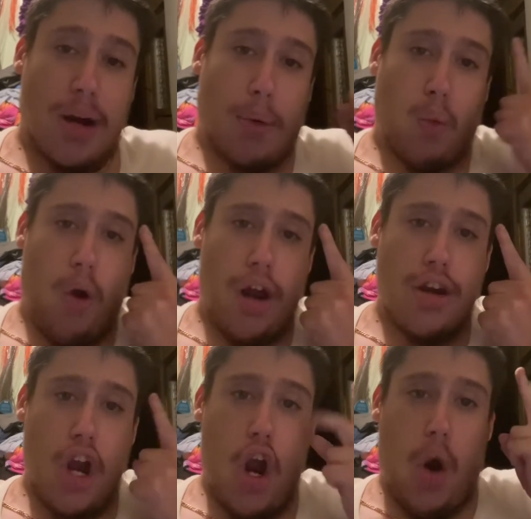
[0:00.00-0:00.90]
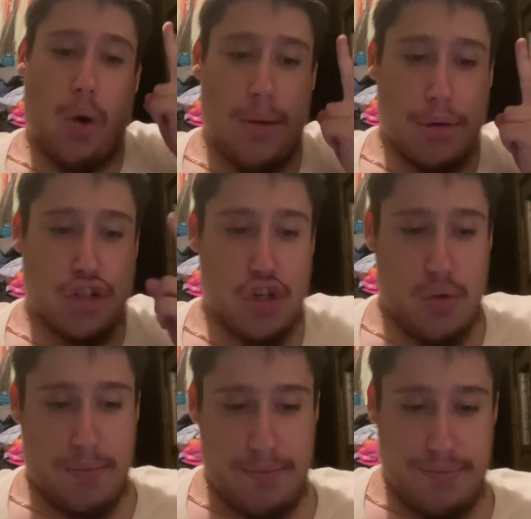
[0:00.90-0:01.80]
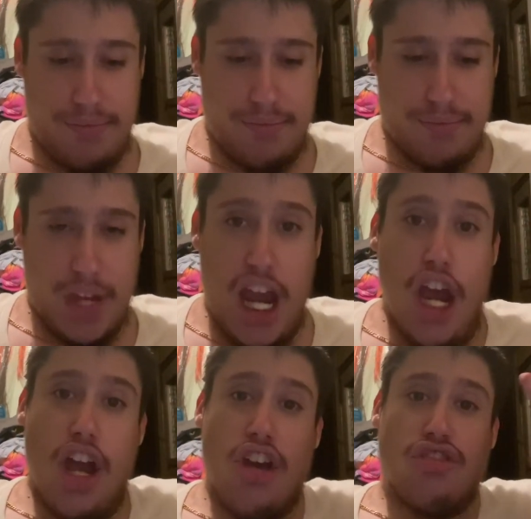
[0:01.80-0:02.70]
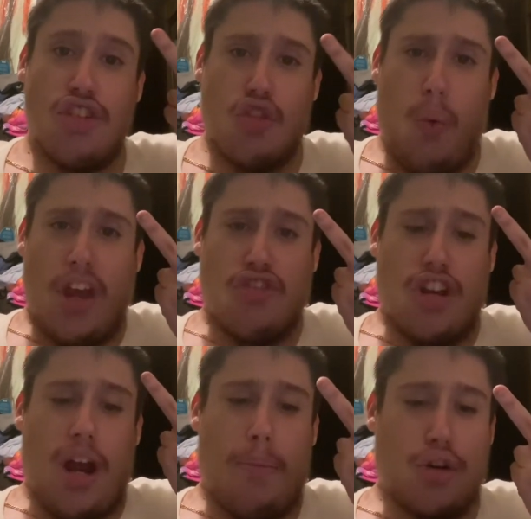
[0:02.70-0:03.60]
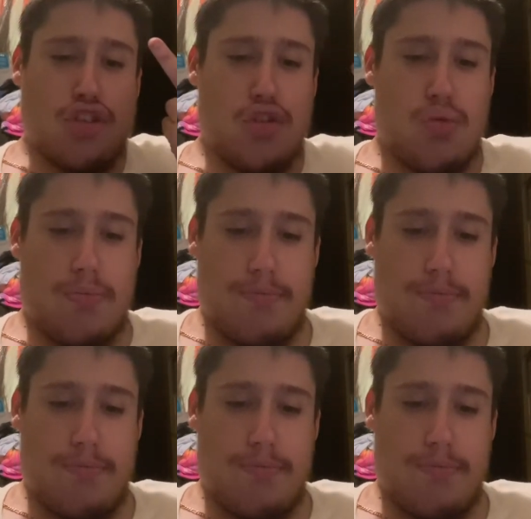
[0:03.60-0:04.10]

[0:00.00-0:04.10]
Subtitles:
1 or number 2. Situation number 2.